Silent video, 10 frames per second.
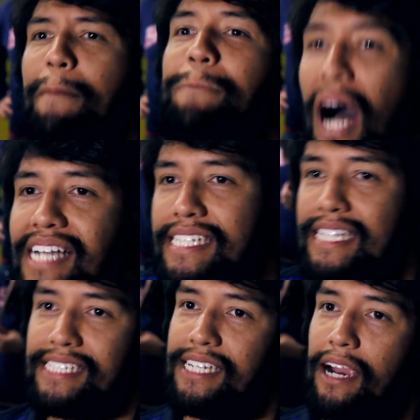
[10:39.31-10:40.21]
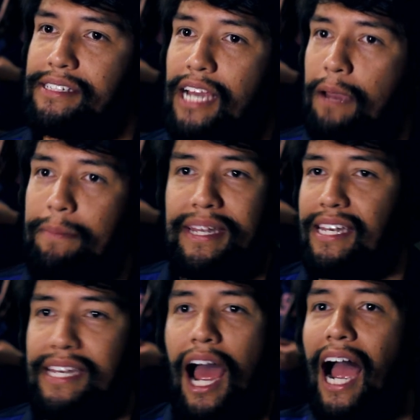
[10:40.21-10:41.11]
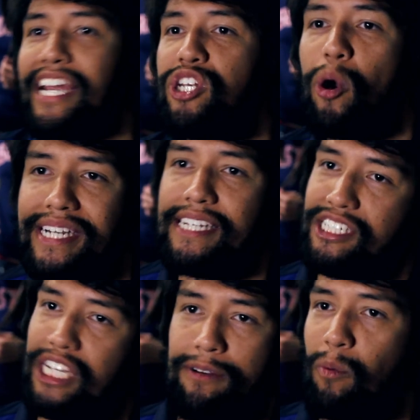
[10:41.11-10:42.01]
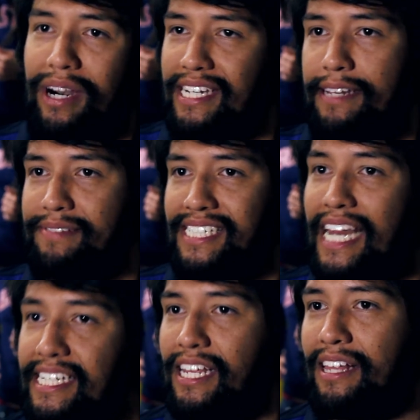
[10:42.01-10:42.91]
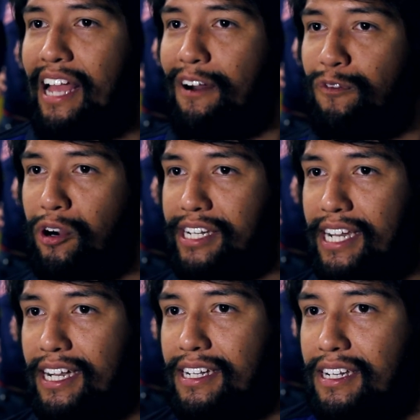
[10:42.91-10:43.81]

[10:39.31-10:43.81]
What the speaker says: about Boston the entire time, and I had no idea that she wanted to even stay in Southern California.